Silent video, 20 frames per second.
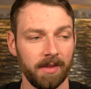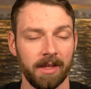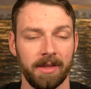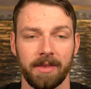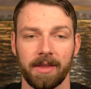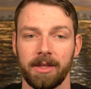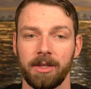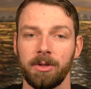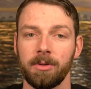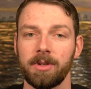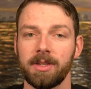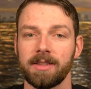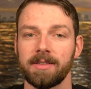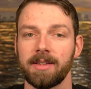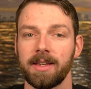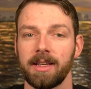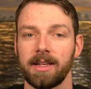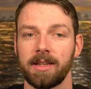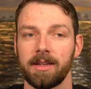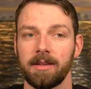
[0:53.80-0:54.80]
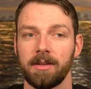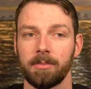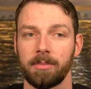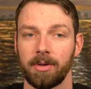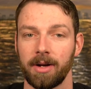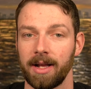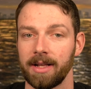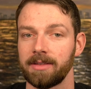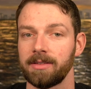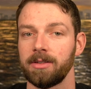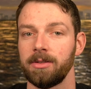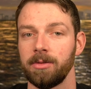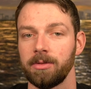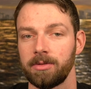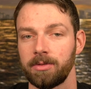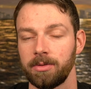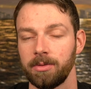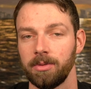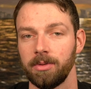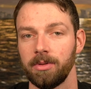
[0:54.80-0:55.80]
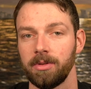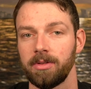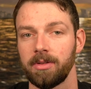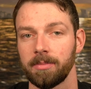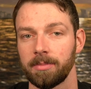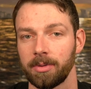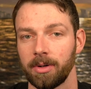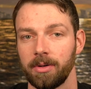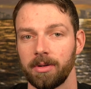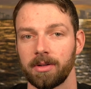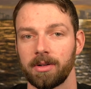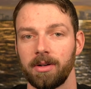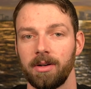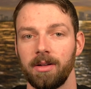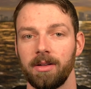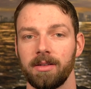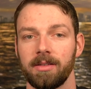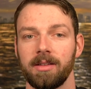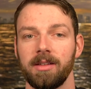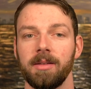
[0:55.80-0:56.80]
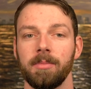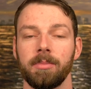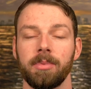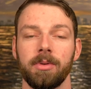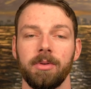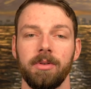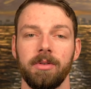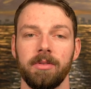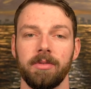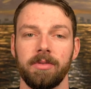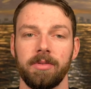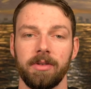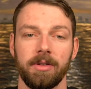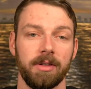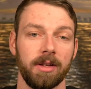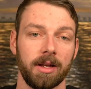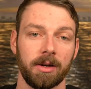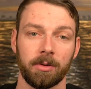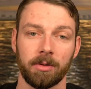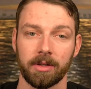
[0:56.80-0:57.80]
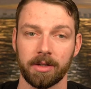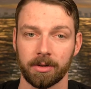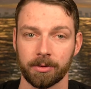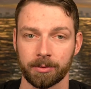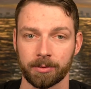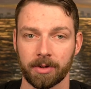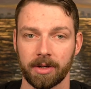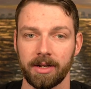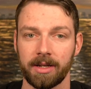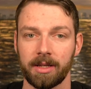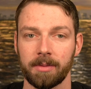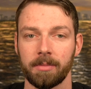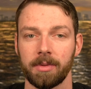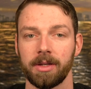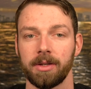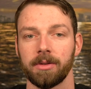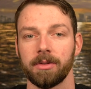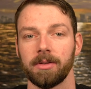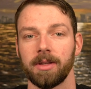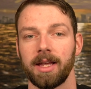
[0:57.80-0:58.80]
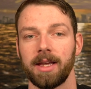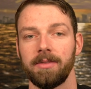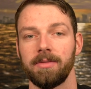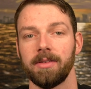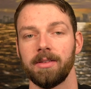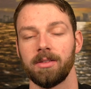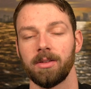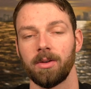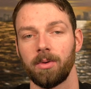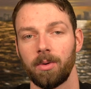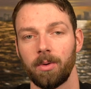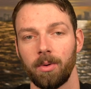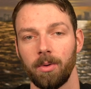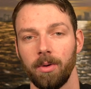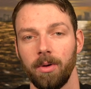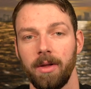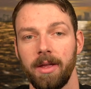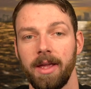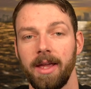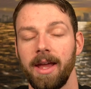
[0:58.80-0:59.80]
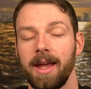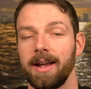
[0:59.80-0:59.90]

that you can take practical tools and protocols and improve not only your training, but your life as a whole.